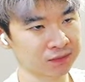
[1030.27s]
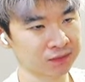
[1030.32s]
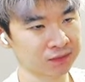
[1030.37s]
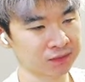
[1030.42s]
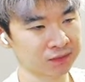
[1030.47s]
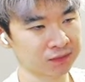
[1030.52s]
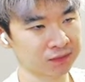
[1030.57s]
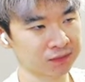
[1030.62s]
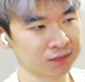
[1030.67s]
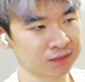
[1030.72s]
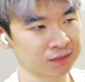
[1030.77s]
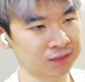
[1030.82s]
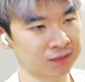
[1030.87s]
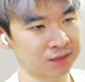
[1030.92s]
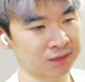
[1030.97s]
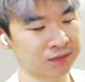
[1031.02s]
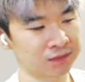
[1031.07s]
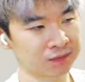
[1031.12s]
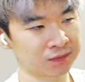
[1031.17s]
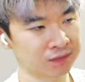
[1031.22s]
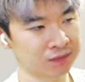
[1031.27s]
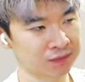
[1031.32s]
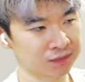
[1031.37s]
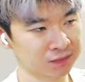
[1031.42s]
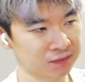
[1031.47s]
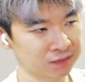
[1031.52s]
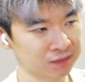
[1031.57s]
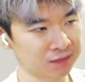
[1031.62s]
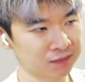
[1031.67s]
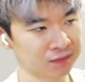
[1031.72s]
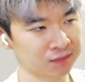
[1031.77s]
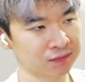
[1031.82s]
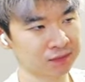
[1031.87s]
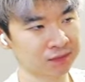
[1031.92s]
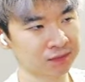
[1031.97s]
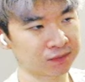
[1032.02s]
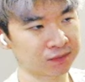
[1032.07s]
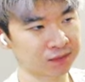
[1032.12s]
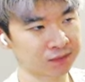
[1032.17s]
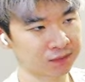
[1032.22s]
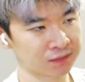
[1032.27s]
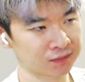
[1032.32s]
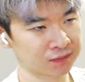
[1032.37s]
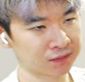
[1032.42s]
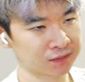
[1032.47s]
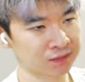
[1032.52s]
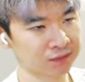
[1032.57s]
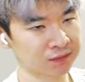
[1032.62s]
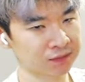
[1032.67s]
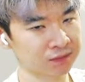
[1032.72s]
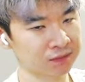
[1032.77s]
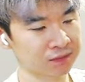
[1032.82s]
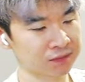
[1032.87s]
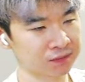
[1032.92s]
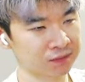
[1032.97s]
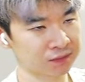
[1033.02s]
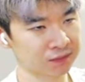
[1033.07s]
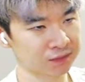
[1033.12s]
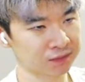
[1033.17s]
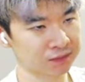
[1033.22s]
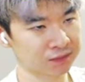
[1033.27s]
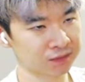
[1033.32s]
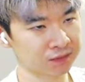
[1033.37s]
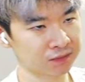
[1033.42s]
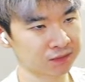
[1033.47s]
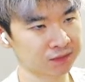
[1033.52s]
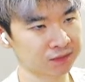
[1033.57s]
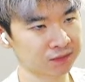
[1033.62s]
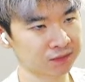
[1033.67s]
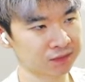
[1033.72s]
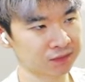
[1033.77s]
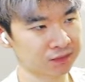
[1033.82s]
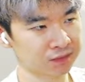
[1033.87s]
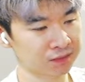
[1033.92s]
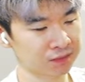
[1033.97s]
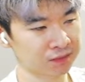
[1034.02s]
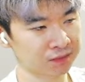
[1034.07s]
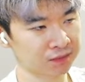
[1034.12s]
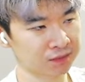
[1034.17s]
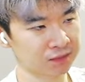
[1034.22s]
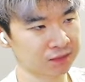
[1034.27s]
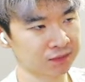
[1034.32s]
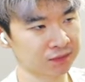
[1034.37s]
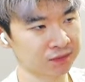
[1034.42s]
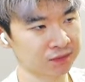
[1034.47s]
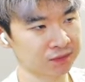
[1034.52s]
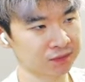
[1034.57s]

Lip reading: The person shown says nothing.